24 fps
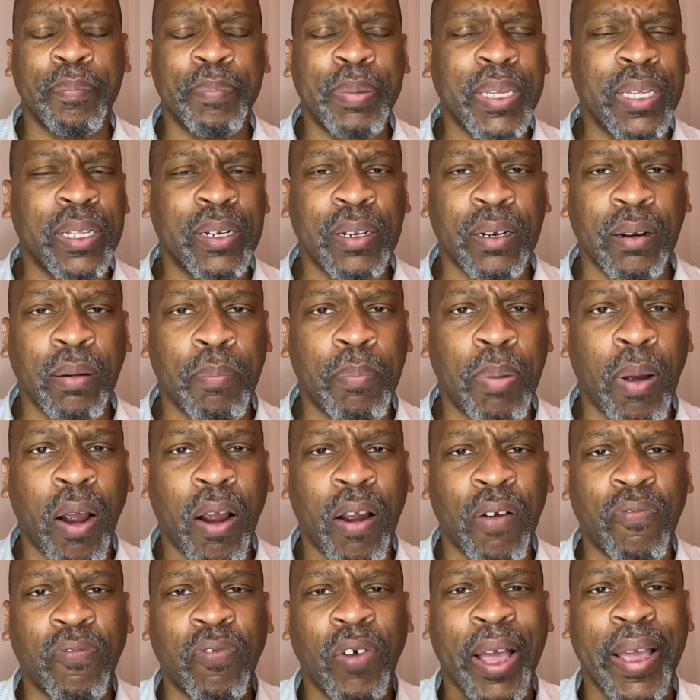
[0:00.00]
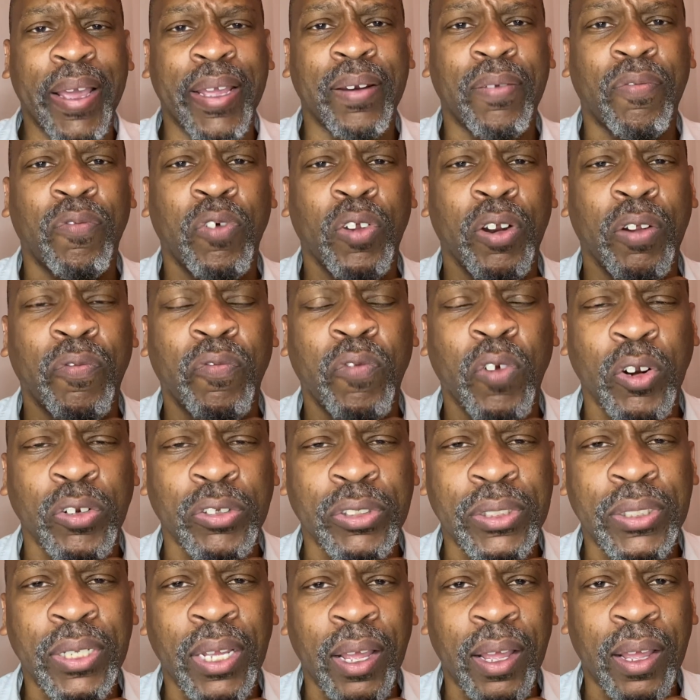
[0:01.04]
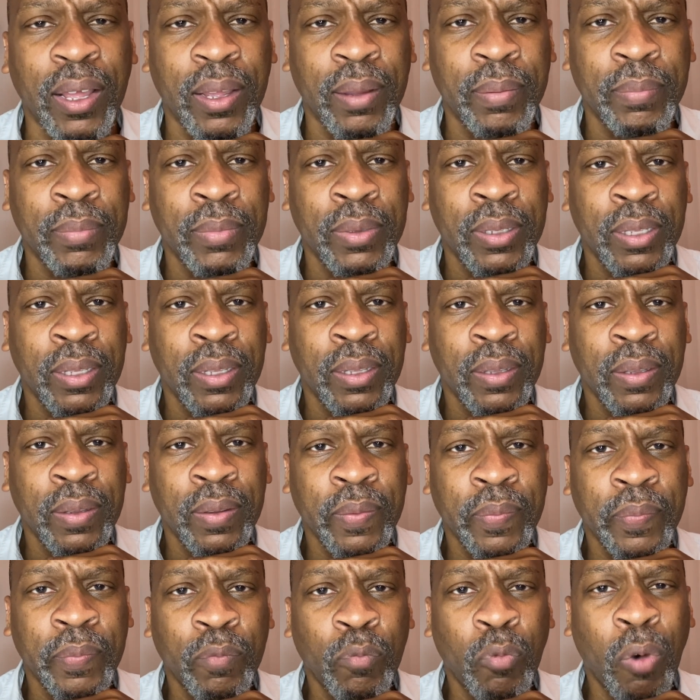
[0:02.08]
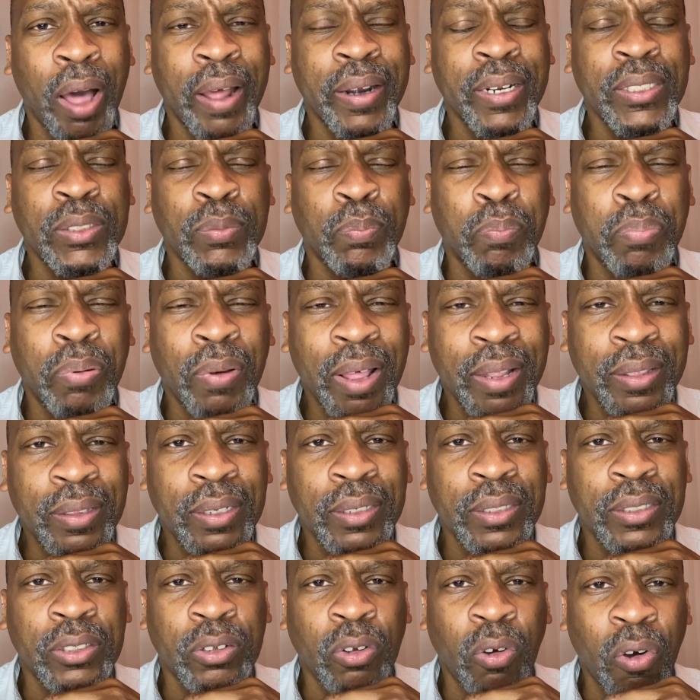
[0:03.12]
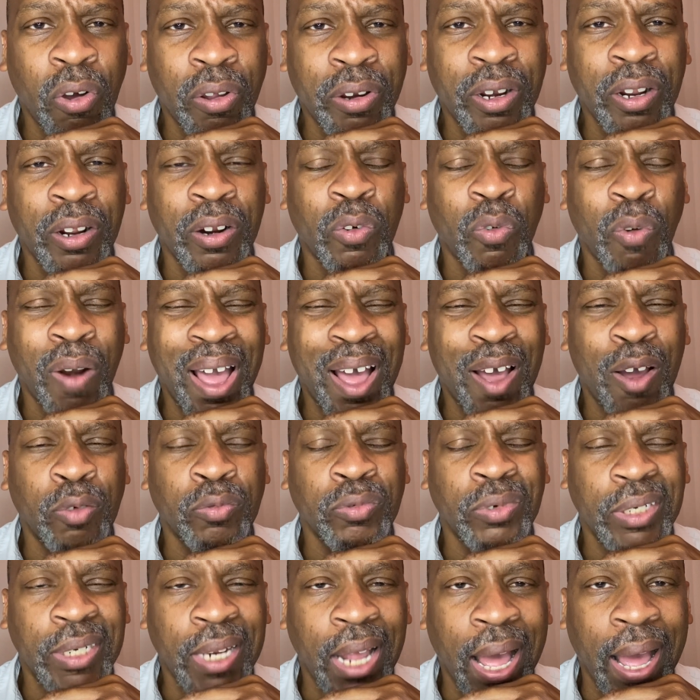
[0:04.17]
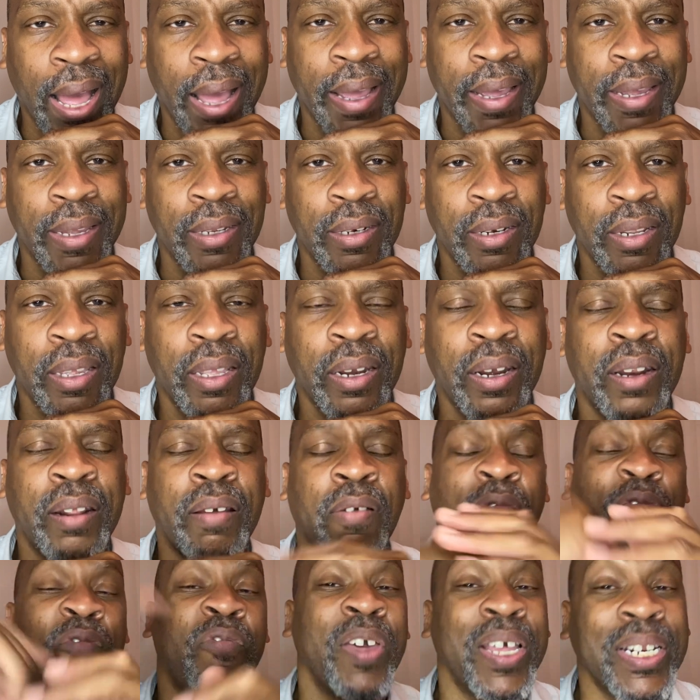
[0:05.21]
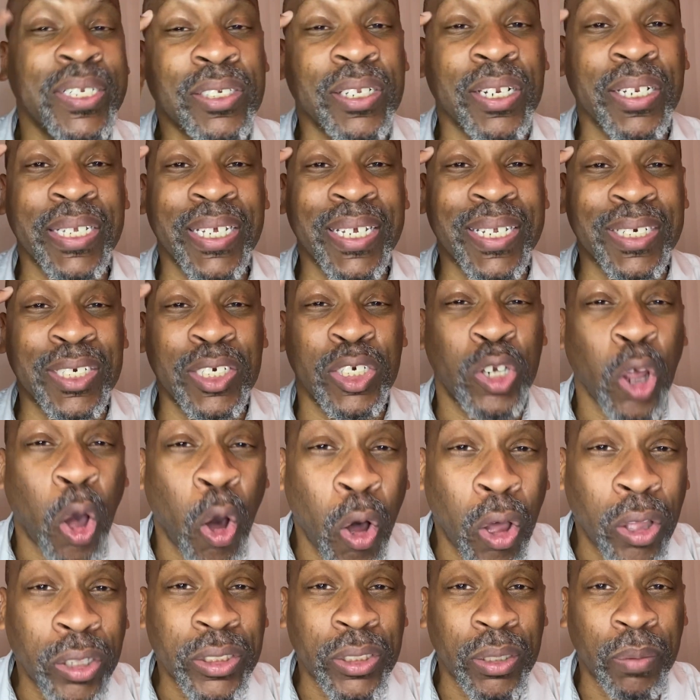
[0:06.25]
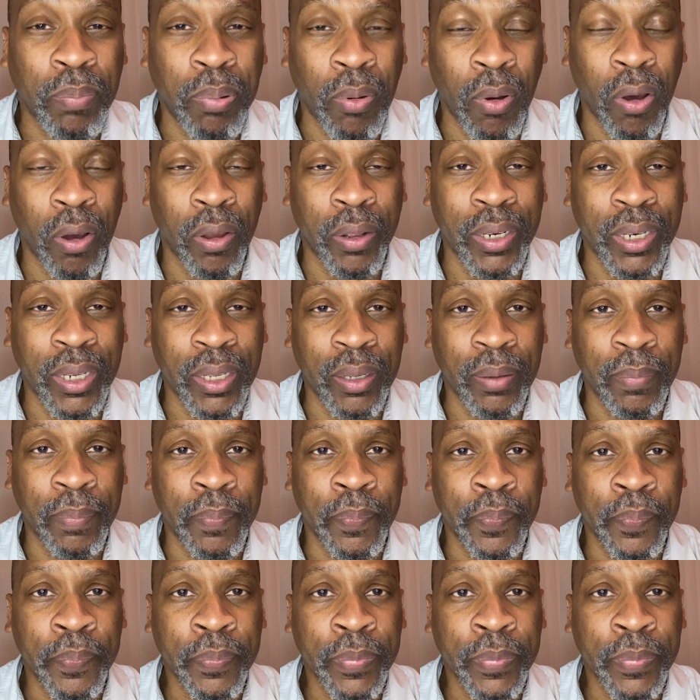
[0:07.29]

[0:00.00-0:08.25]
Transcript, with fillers: being in a bar fight for the first time while this brother is on the ground dying. And eventually it dawns upon them